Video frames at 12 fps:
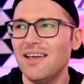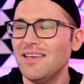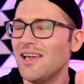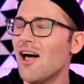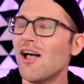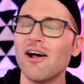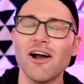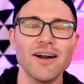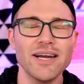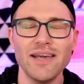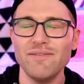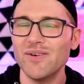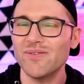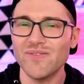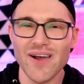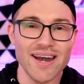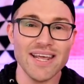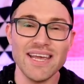Y'all aren't even
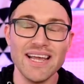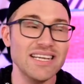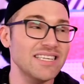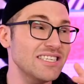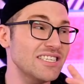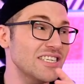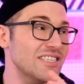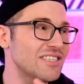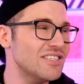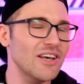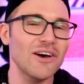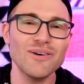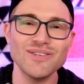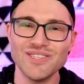ready. It is just so,